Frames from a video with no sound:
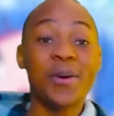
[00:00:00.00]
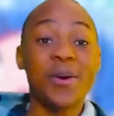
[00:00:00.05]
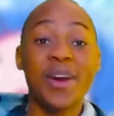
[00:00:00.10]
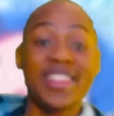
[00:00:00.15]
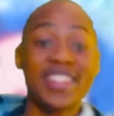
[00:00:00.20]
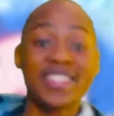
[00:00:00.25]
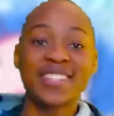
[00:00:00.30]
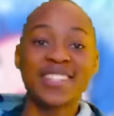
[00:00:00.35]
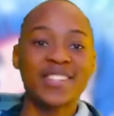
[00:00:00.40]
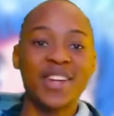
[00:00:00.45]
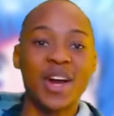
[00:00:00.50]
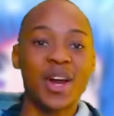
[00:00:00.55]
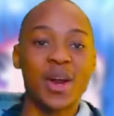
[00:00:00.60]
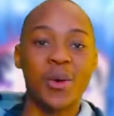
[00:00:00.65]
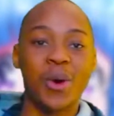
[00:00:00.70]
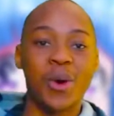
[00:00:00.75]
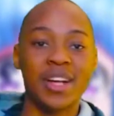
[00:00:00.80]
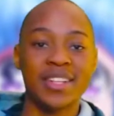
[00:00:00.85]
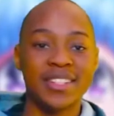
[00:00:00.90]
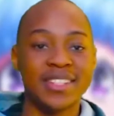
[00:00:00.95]
the way, this is not a
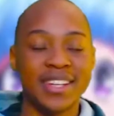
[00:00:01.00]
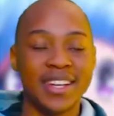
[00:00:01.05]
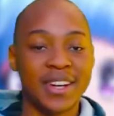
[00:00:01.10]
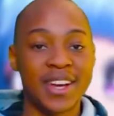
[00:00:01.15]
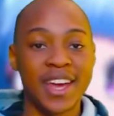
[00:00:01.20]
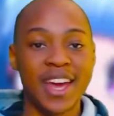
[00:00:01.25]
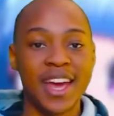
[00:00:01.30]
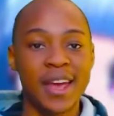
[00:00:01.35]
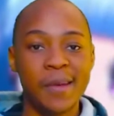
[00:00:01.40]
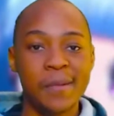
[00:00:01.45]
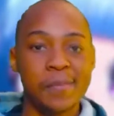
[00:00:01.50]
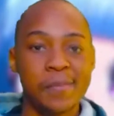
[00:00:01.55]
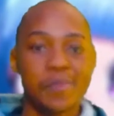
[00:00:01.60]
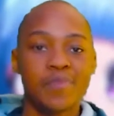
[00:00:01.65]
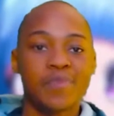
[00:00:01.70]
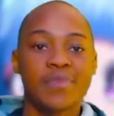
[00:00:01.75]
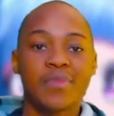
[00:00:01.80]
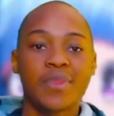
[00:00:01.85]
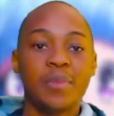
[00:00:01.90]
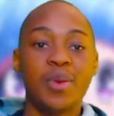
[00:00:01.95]
onesie, okay?
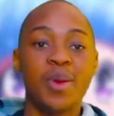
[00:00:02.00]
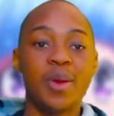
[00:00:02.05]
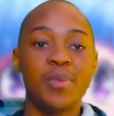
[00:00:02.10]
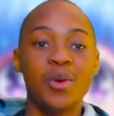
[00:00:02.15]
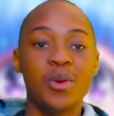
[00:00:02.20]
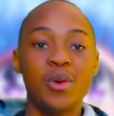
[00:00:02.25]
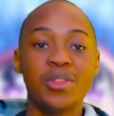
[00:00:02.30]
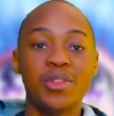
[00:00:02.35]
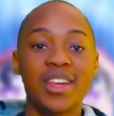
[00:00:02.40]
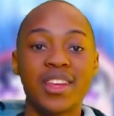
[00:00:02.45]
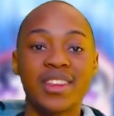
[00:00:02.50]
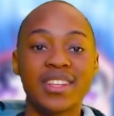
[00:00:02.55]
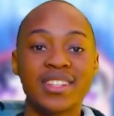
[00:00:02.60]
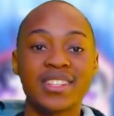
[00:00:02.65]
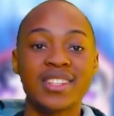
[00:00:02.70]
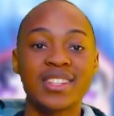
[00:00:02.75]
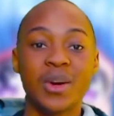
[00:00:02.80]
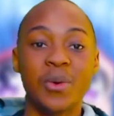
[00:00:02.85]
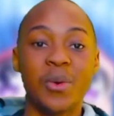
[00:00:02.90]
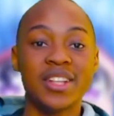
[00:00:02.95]
People who think this
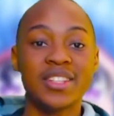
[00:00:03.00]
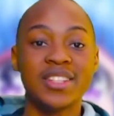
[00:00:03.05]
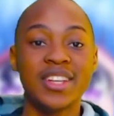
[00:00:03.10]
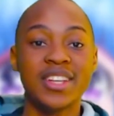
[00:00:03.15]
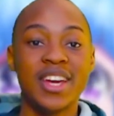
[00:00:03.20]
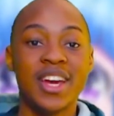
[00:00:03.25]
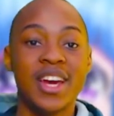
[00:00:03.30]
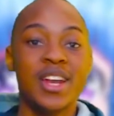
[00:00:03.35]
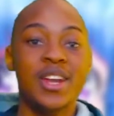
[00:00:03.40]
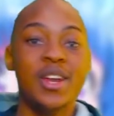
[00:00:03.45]
is a onesie,